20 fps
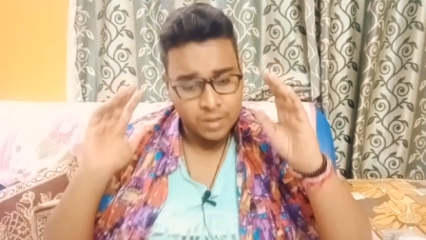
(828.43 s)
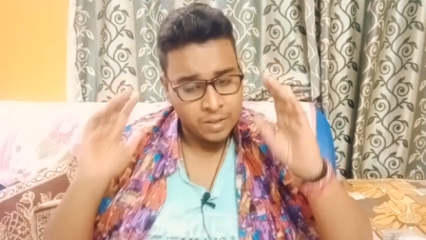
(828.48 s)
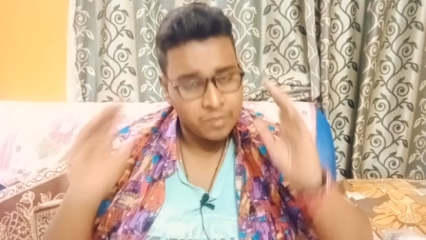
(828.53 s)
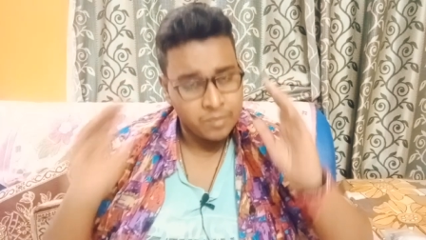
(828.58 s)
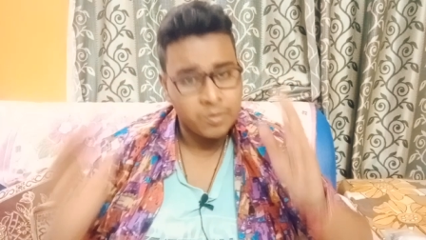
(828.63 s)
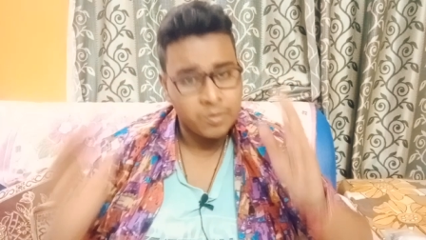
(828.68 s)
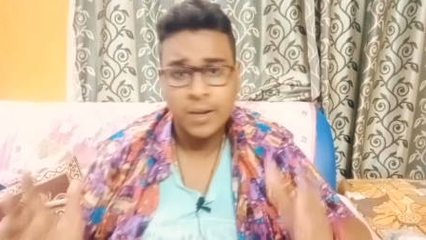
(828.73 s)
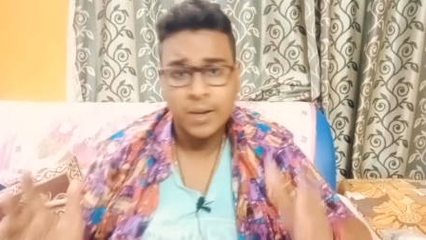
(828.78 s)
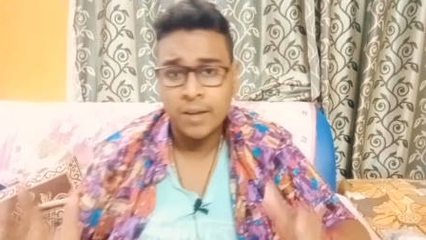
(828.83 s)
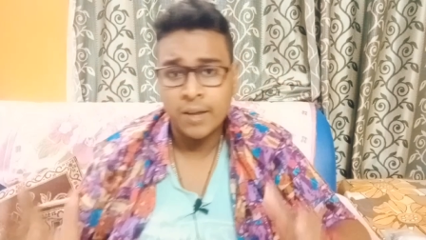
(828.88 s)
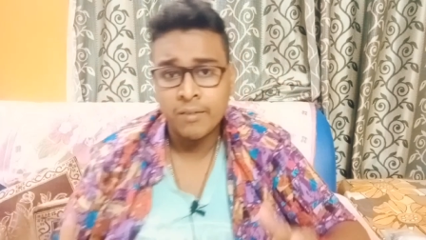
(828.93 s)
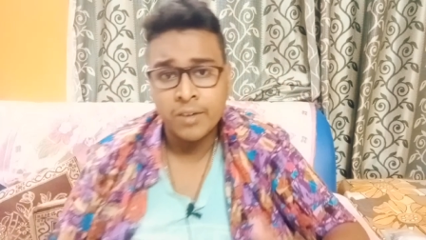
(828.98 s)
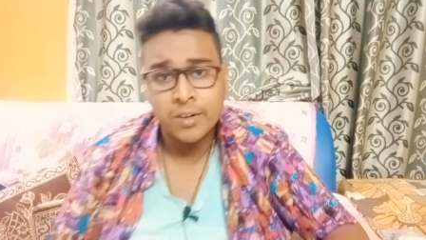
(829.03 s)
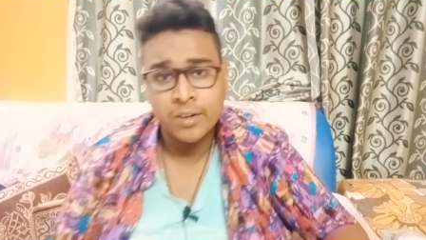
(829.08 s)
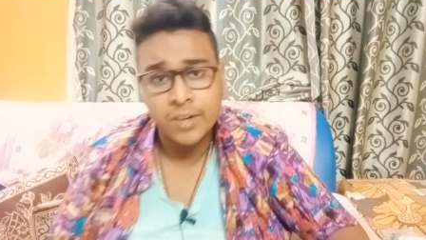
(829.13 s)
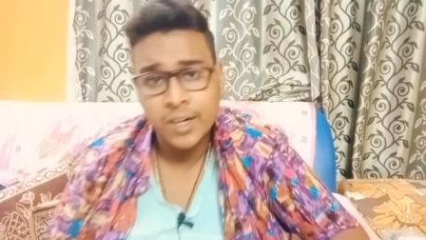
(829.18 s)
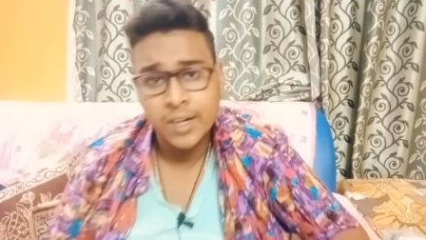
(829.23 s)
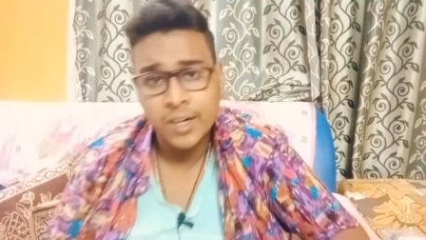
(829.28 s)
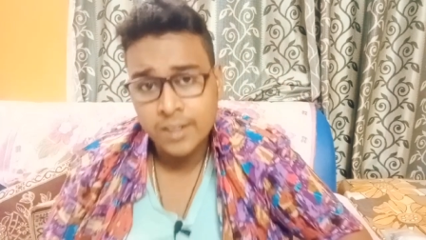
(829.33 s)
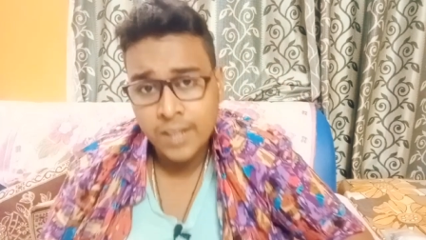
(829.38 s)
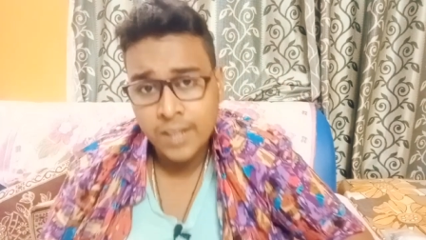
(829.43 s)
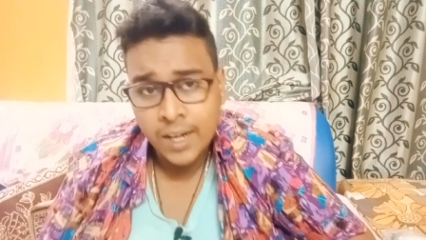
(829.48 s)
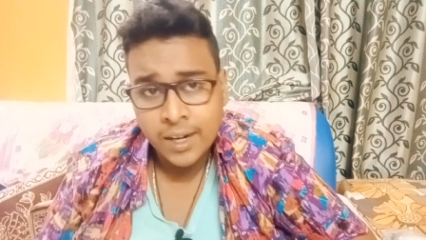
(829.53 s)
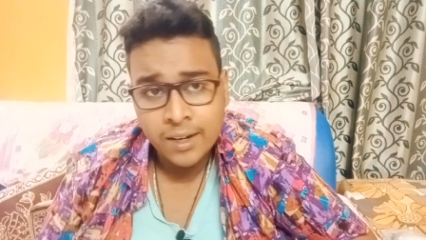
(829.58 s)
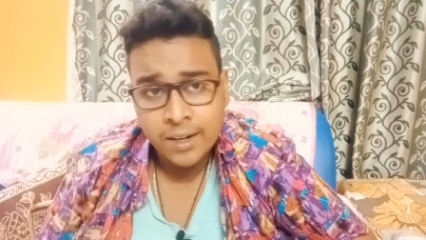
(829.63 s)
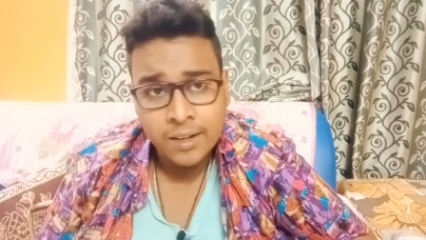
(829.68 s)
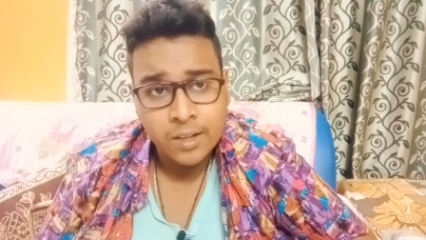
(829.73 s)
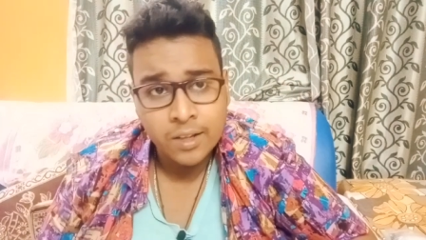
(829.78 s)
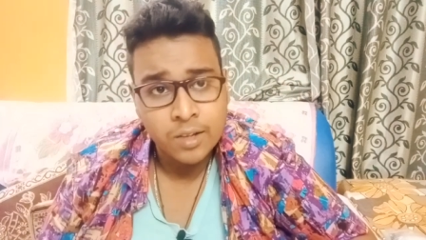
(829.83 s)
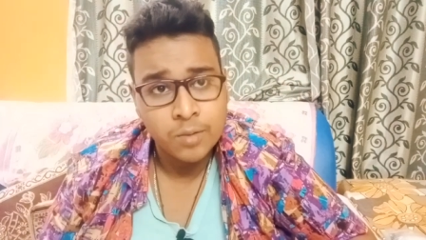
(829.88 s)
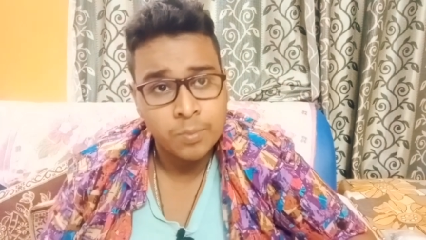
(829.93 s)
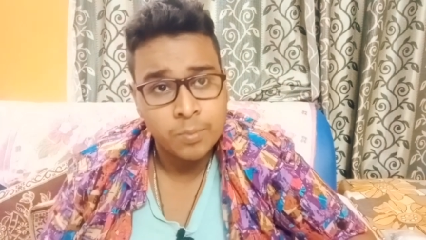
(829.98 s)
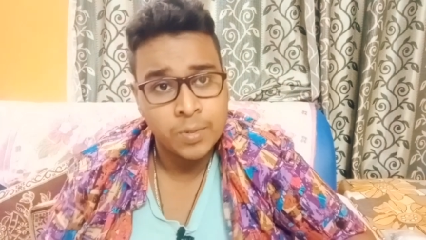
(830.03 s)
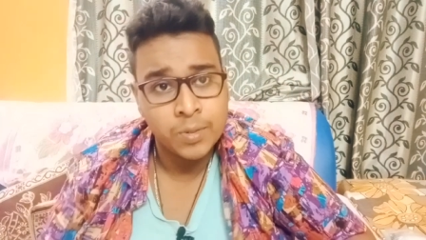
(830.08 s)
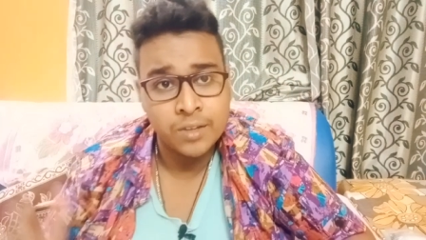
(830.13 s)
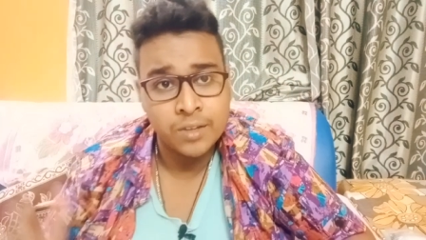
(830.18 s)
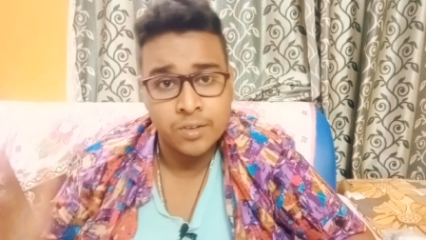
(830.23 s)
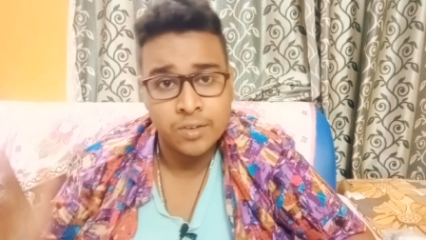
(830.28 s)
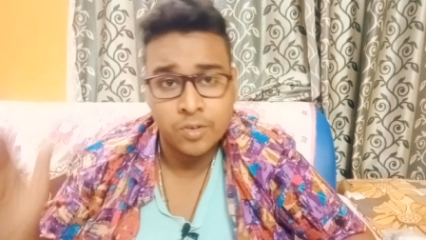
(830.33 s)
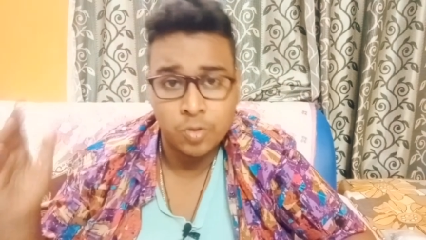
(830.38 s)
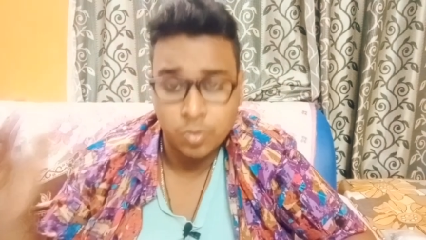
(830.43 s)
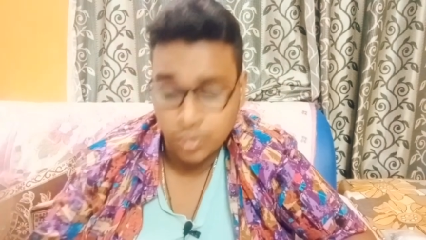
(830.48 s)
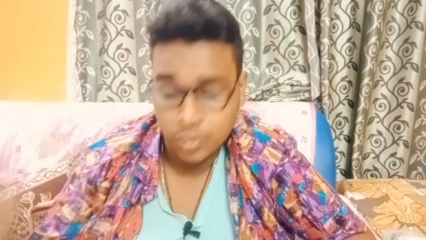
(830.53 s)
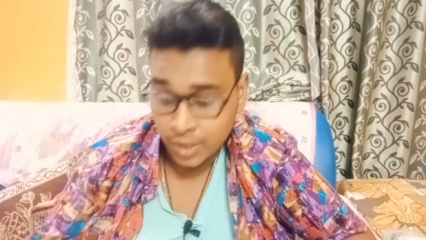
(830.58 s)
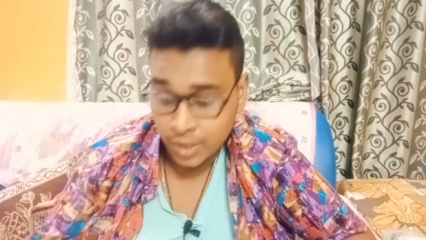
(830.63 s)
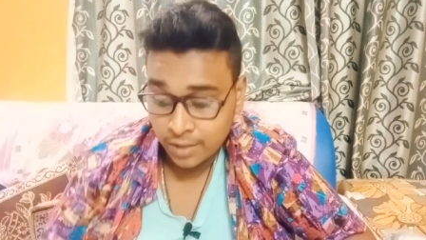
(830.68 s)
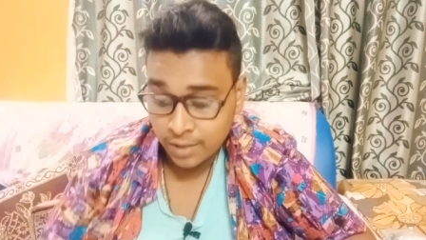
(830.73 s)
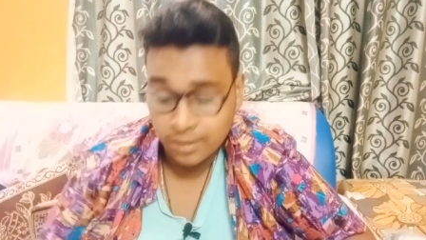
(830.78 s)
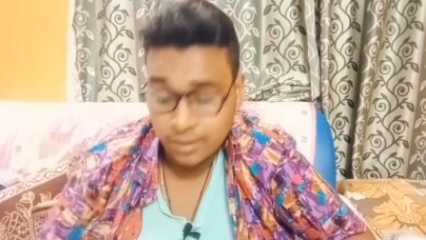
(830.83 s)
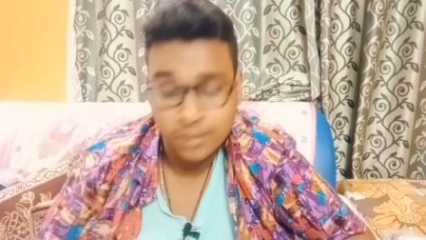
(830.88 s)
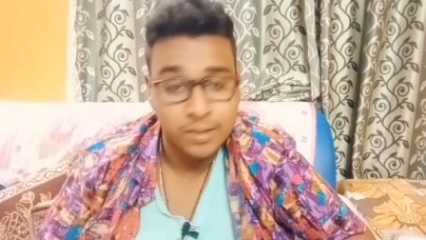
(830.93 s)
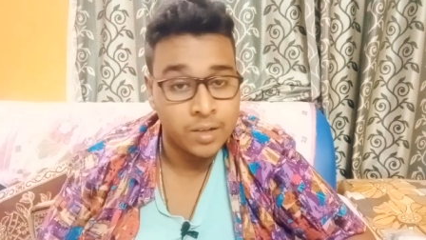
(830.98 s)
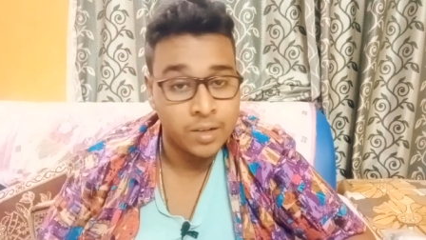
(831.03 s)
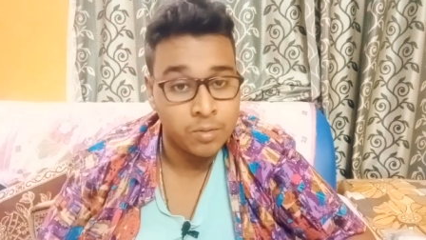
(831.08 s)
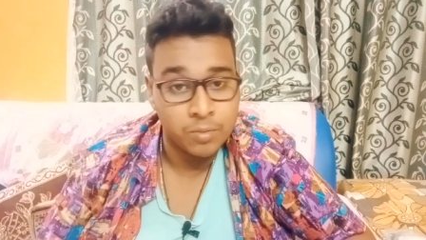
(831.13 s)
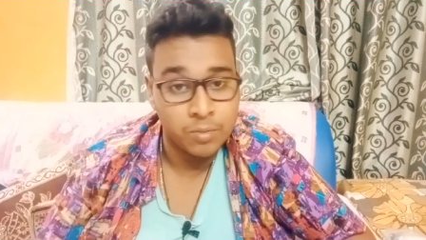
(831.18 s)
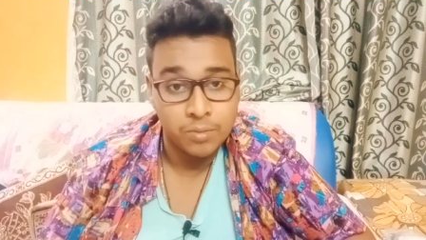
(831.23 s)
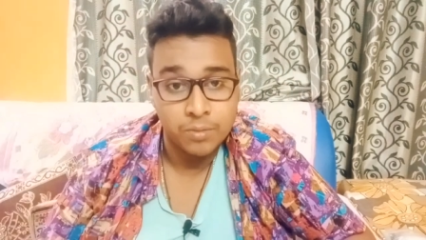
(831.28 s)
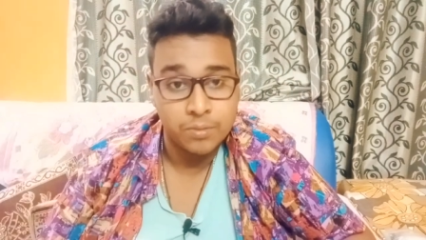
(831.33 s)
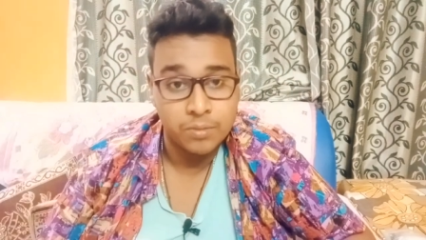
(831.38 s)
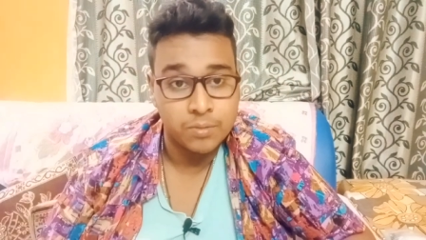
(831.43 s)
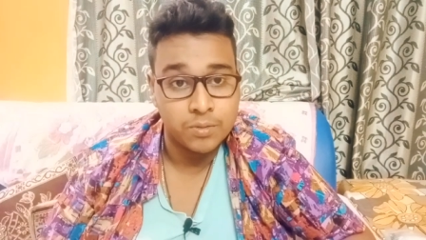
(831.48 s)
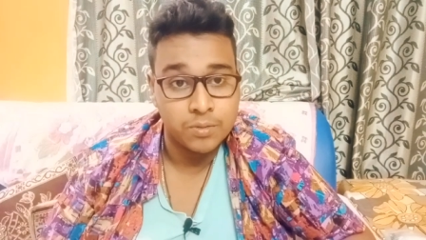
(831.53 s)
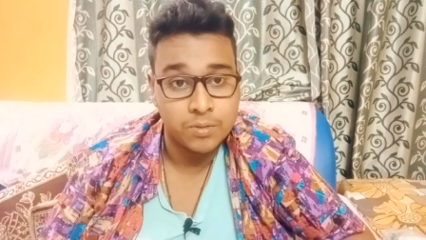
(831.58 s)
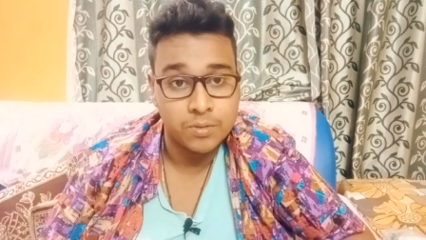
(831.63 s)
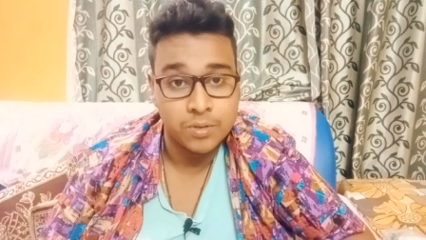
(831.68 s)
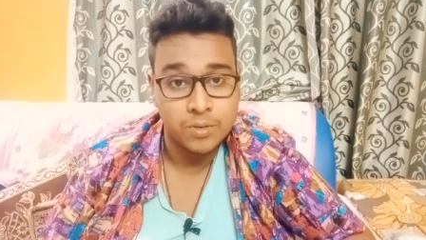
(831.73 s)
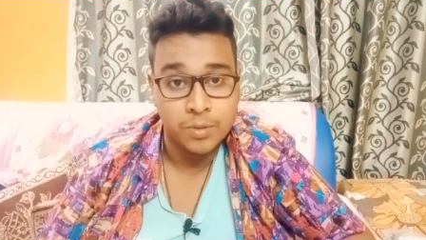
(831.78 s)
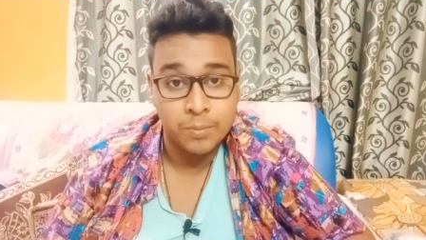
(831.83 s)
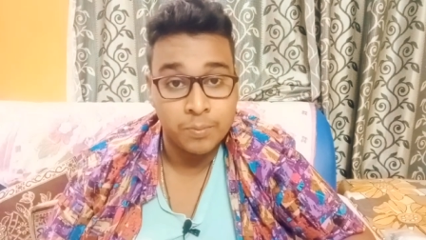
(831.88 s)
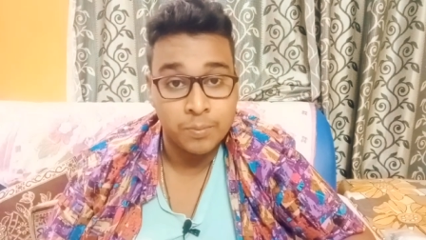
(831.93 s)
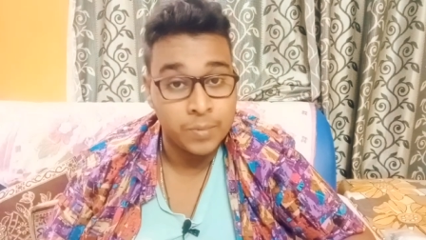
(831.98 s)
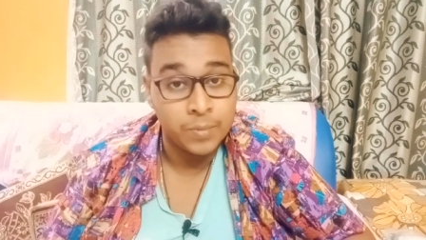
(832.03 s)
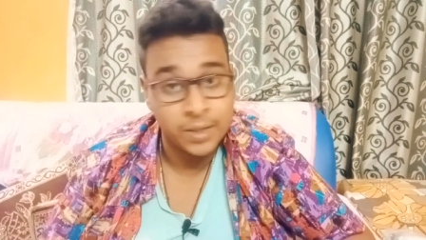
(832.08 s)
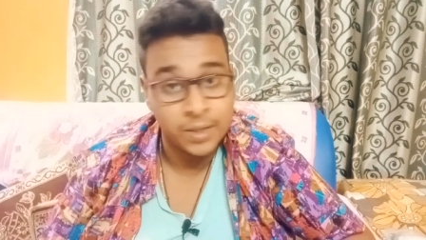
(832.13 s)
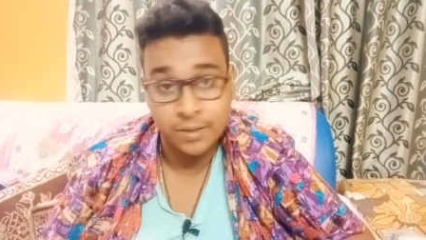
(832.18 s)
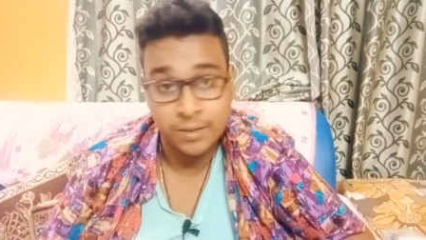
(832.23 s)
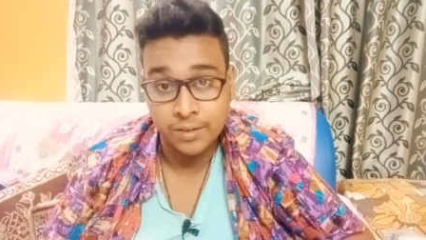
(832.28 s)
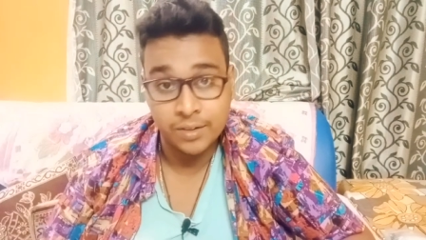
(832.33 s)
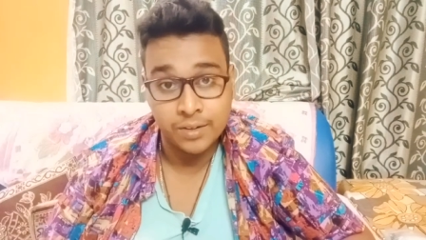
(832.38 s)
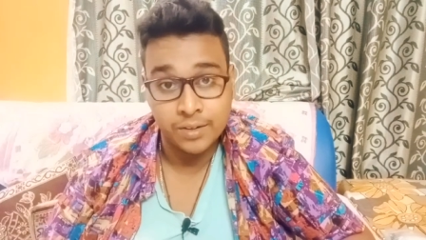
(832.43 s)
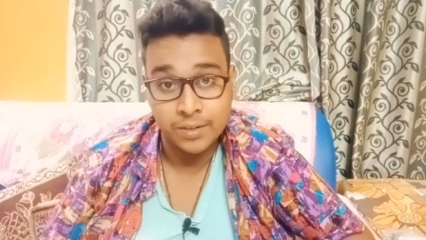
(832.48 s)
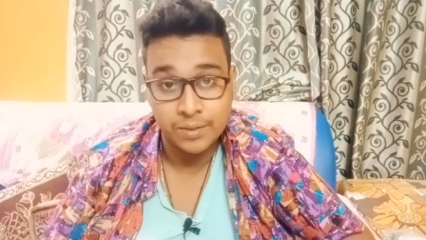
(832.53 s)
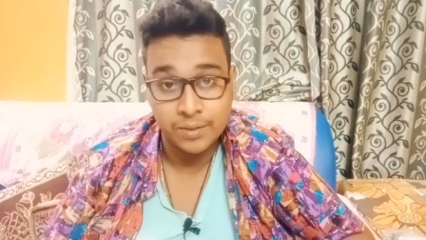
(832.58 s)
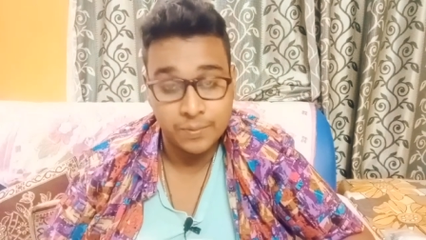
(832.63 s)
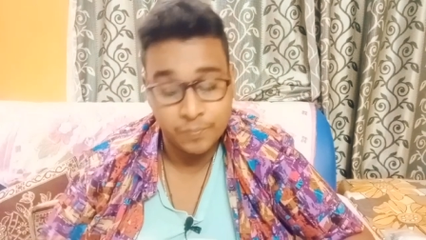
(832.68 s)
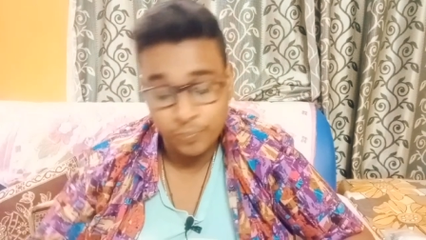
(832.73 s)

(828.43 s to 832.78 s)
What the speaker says: if you haven't read that, please do check this out, please.